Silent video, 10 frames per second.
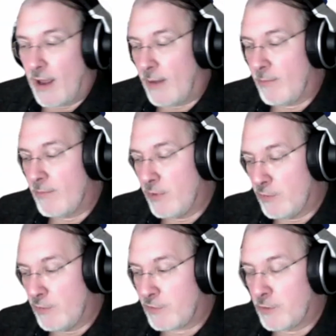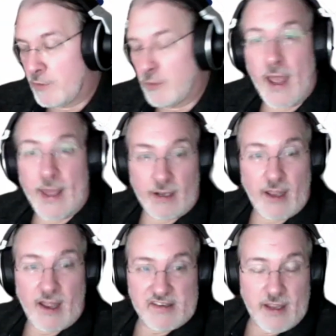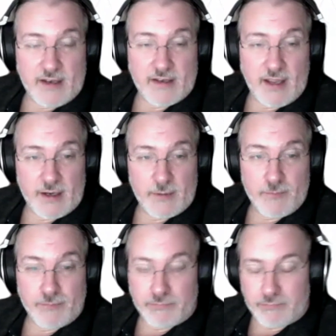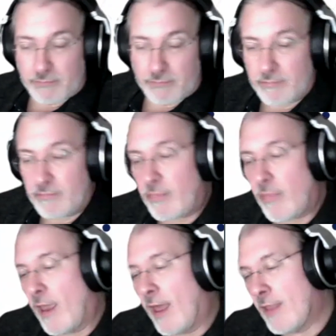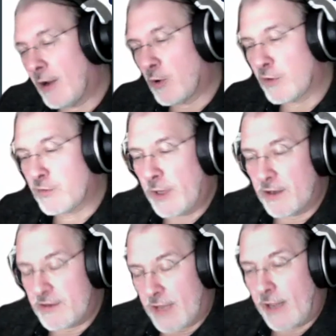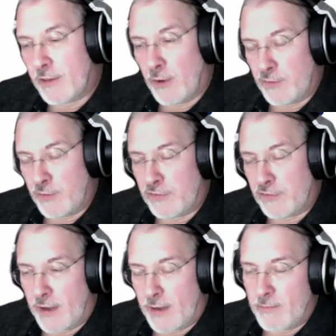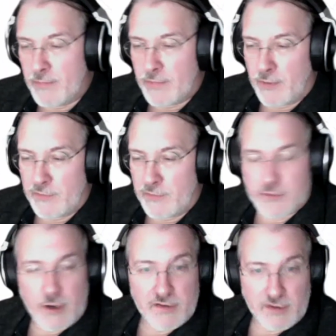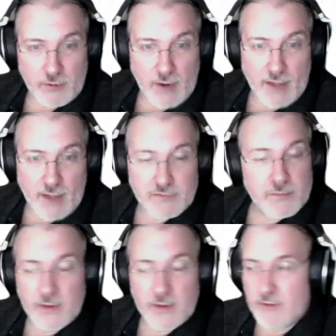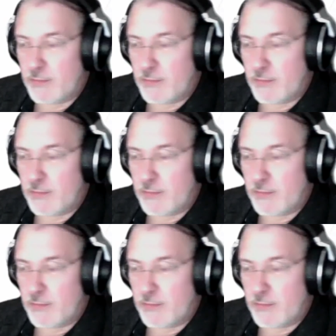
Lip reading: used to analyze that data. And then, of course, we can take those charts and graphs that have